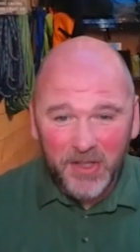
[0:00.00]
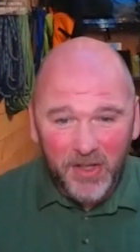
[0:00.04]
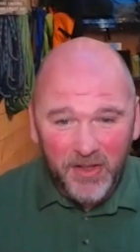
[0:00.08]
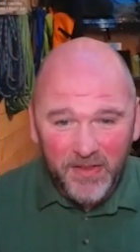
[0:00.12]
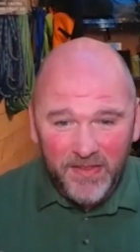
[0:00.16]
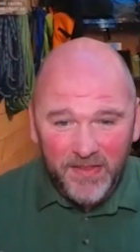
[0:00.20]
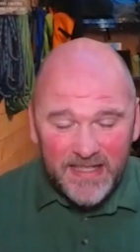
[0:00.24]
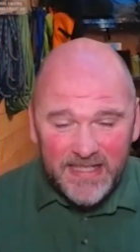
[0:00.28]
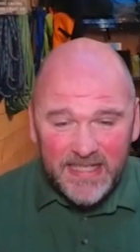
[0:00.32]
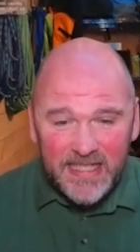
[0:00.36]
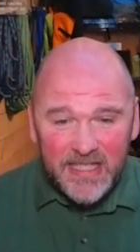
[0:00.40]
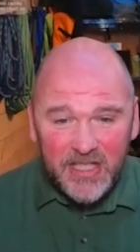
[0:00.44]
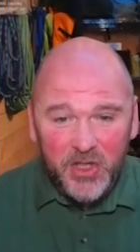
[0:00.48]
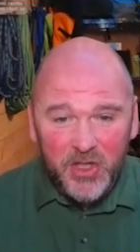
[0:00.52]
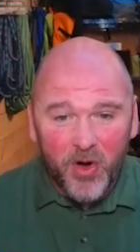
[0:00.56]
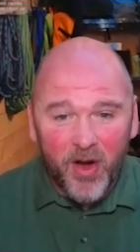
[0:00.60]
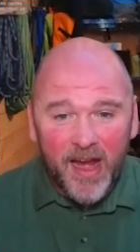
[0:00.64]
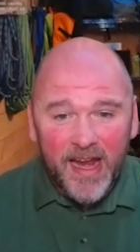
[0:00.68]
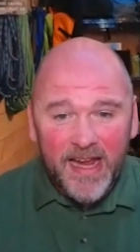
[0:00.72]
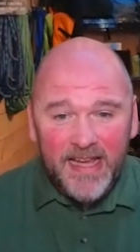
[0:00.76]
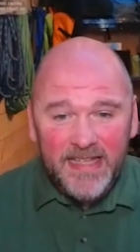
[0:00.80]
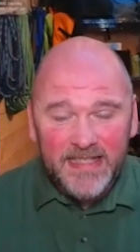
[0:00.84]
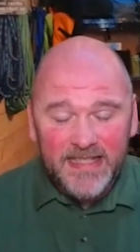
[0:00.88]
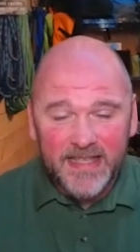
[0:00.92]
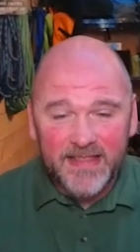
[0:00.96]
This is
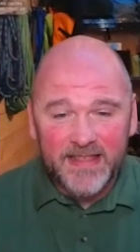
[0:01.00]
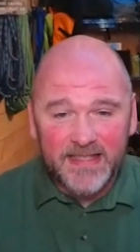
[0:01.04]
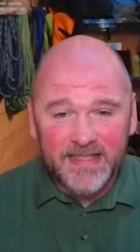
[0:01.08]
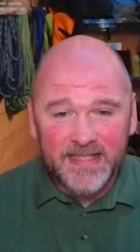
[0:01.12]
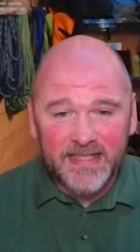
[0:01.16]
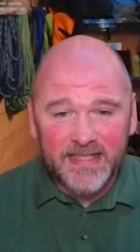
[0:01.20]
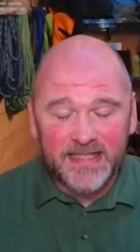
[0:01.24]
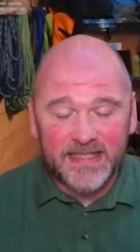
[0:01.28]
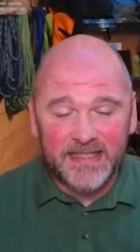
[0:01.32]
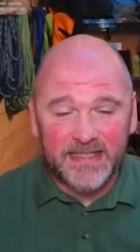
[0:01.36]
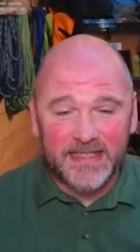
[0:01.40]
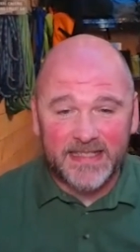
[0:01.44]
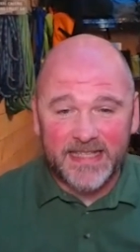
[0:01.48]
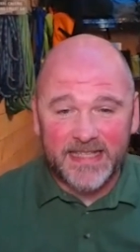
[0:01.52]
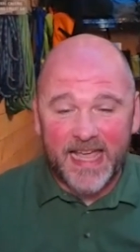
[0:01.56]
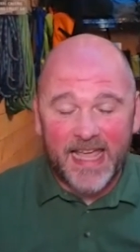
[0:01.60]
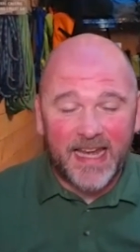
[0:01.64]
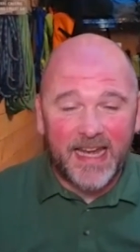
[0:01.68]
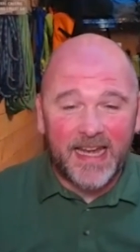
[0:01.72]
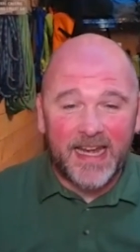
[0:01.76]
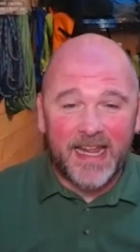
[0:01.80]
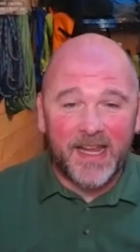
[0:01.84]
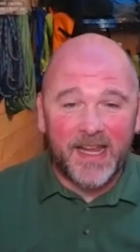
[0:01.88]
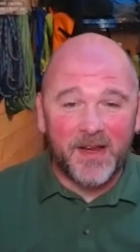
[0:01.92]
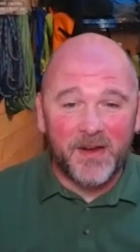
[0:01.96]
crazy. This is
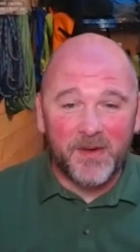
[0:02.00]
insanity.